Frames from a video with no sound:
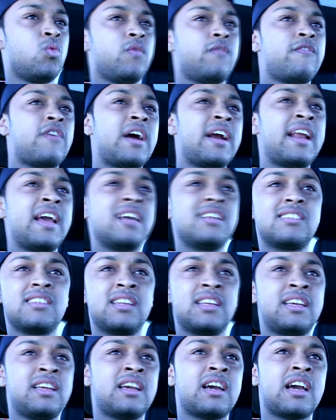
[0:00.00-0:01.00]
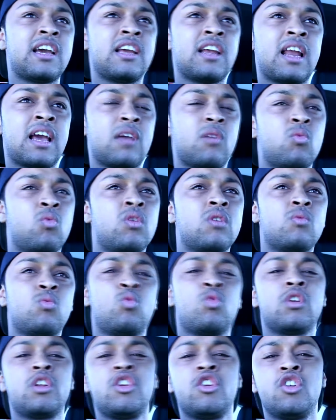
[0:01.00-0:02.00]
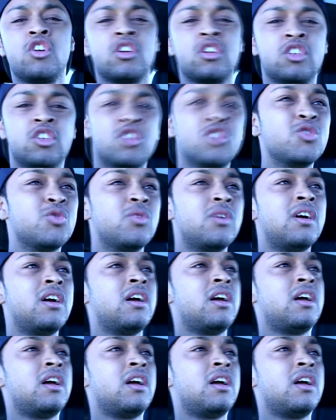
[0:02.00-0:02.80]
financially, what are you going to do?